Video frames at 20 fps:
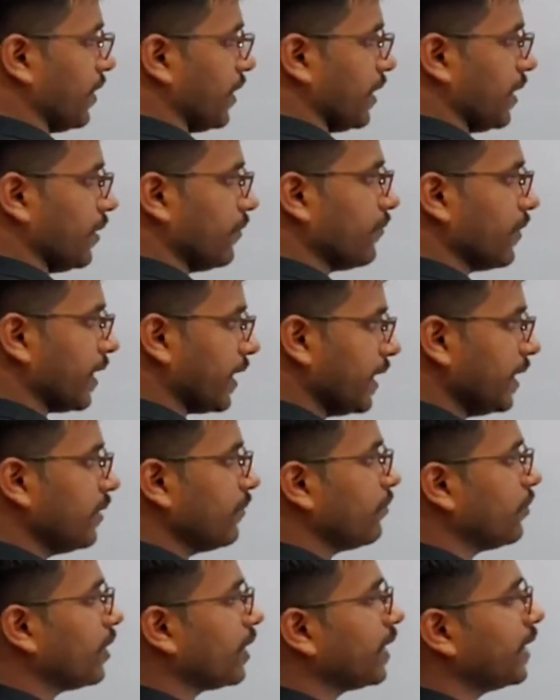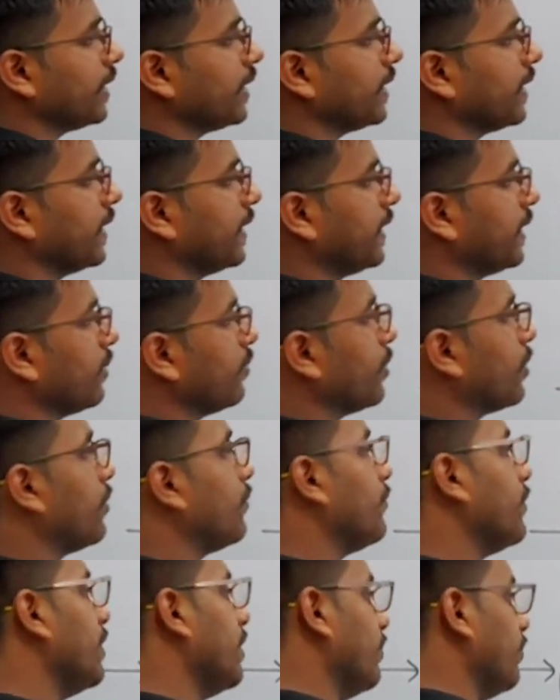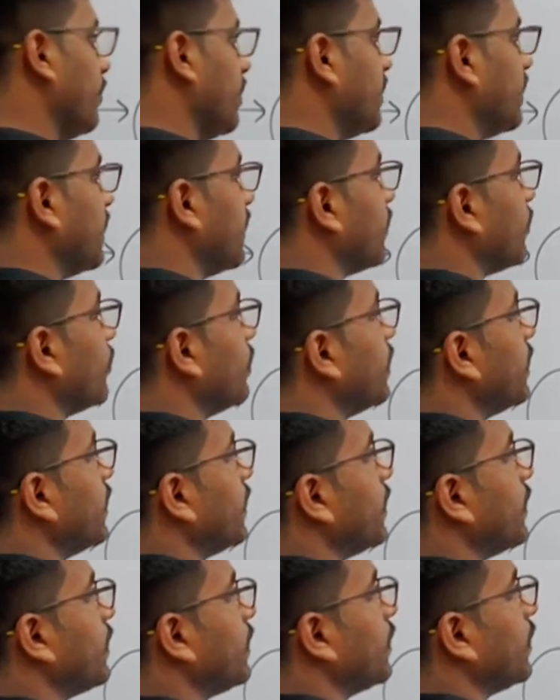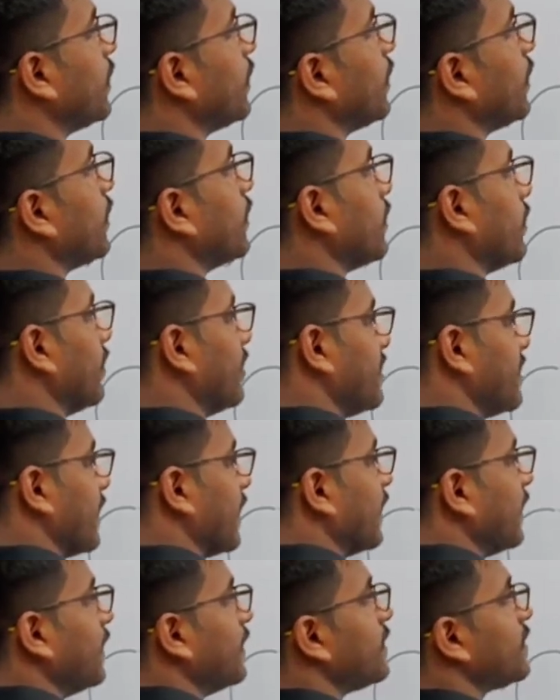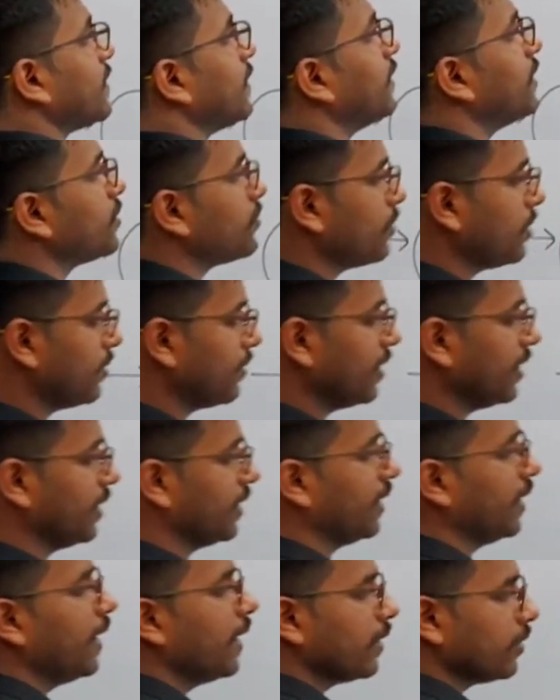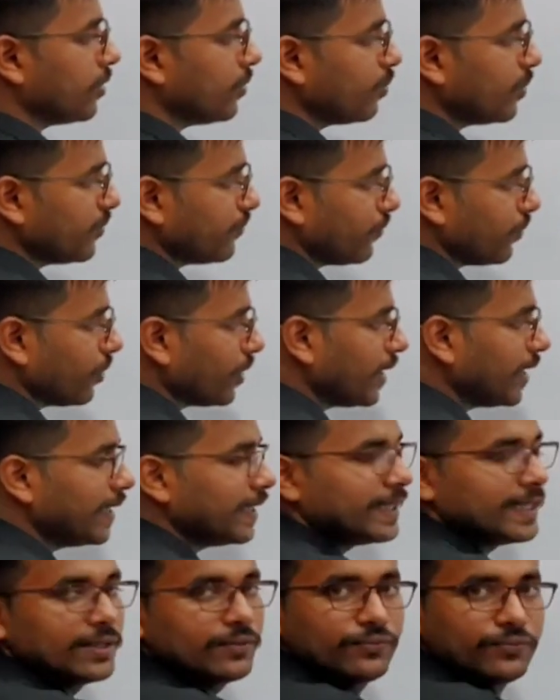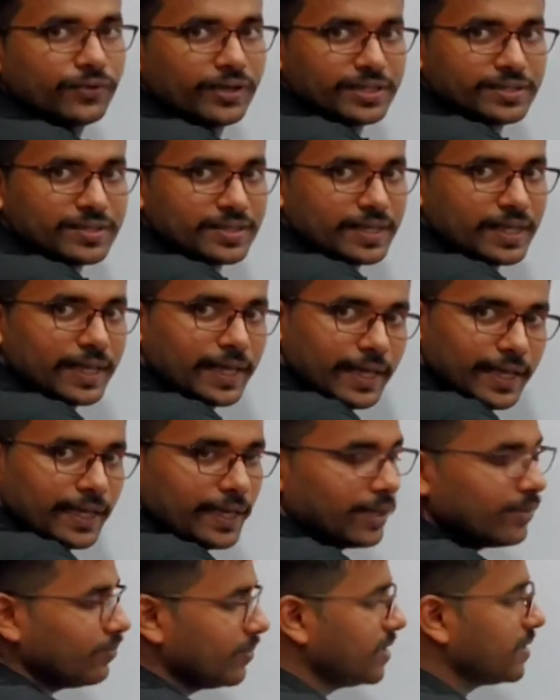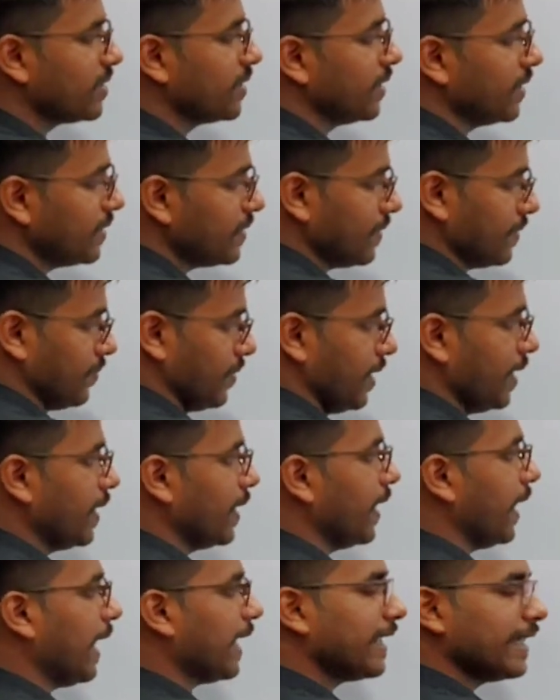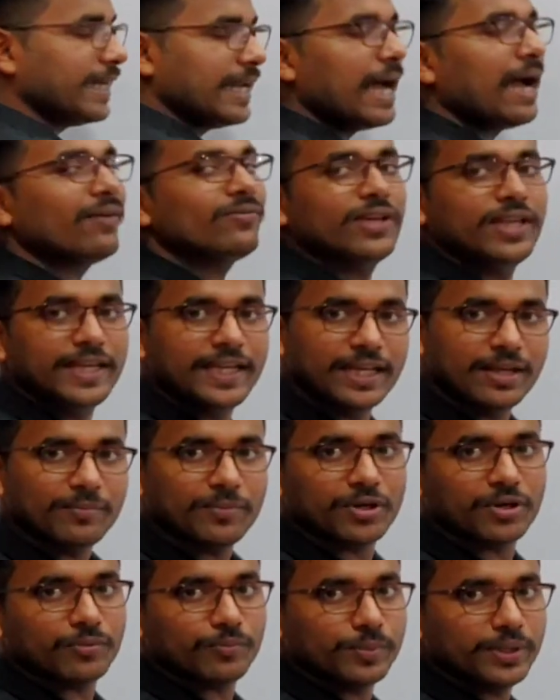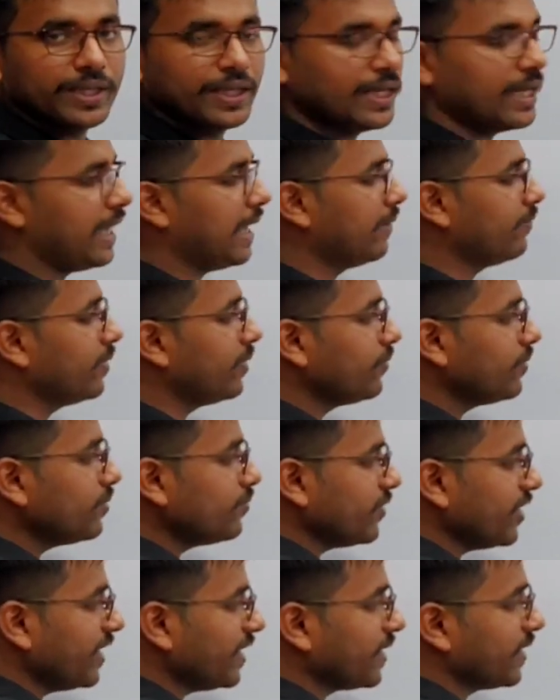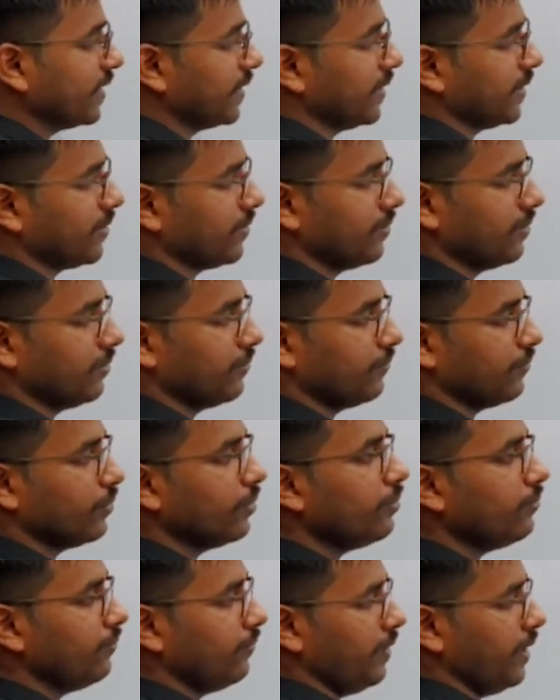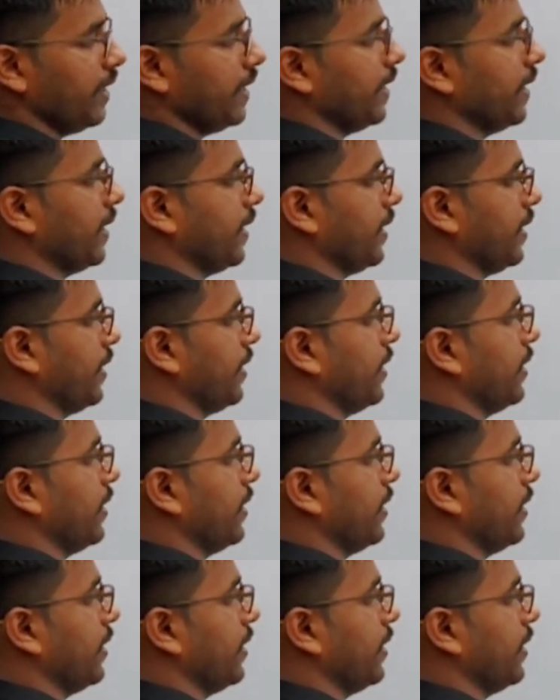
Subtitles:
A, if you are getting any number of A, be there only. Now it ends with A. Now before getting first A, means this A, I can have any number of B, I will be wait there for A.